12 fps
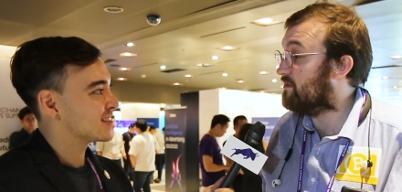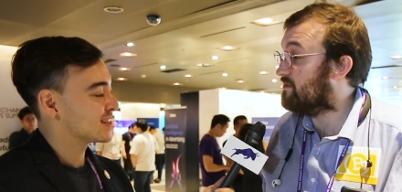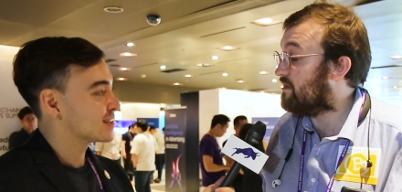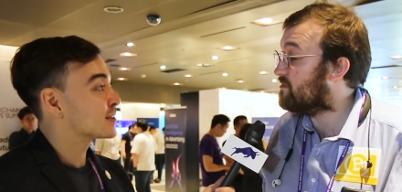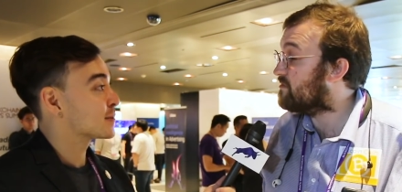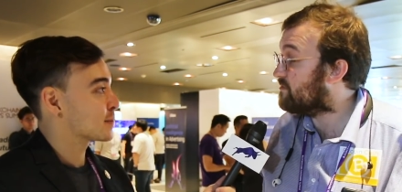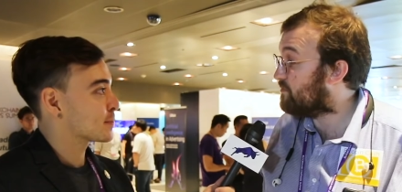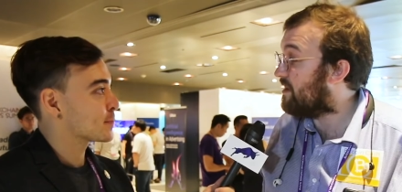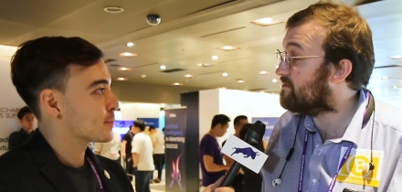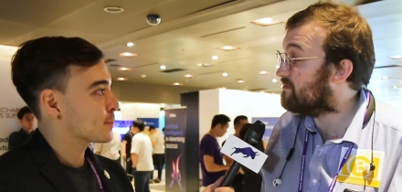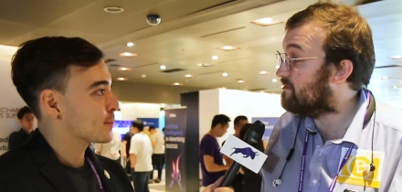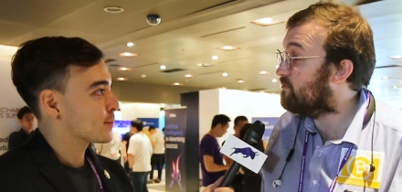Speaker 1: It's actually
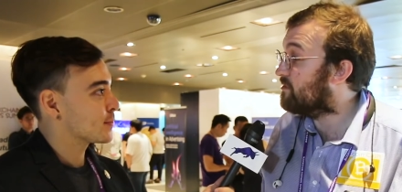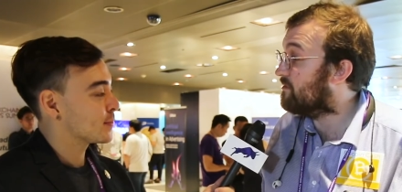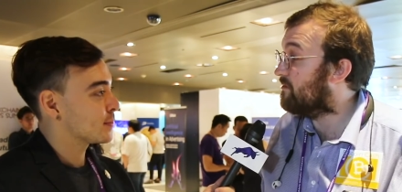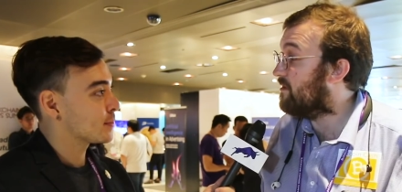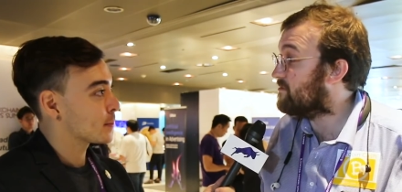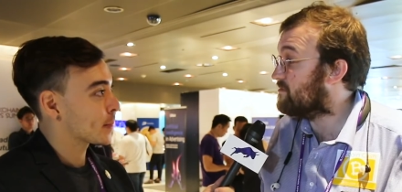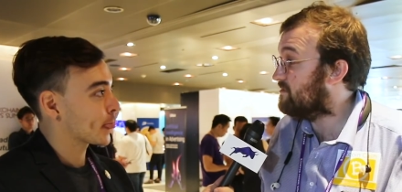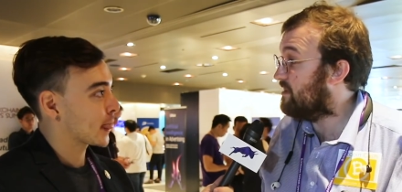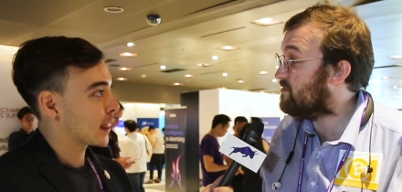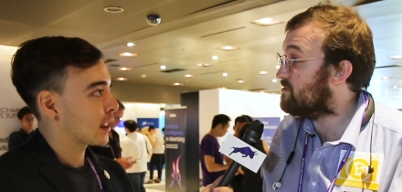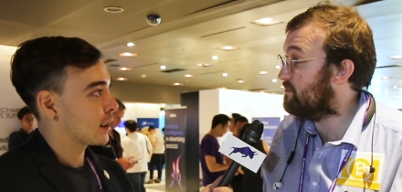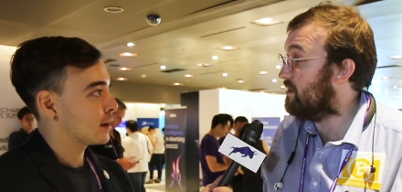surprisingly one of the largest
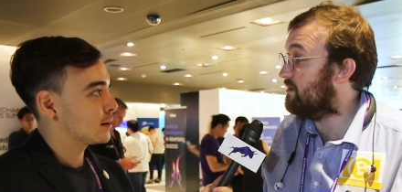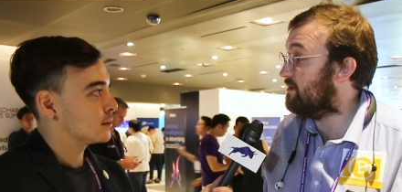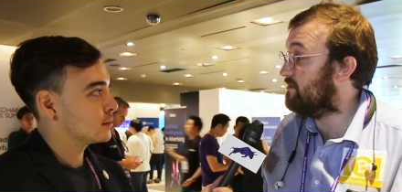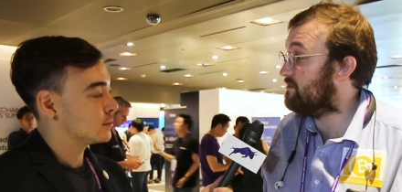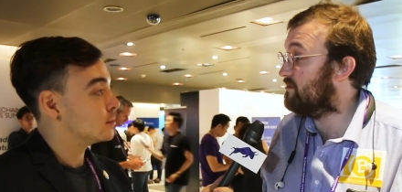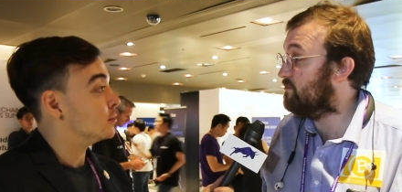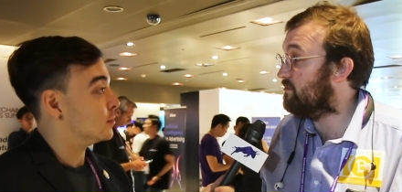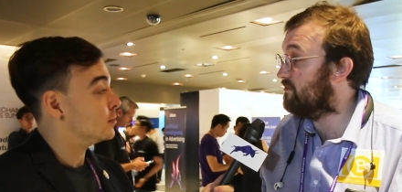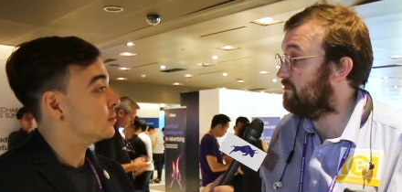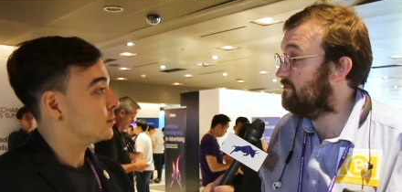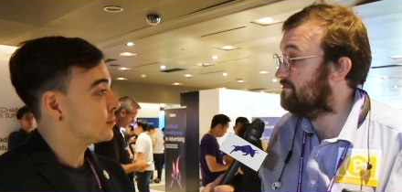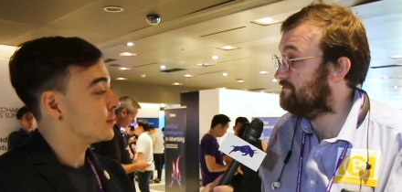Asian markets in the
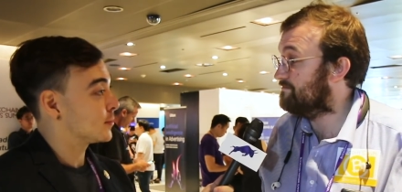world.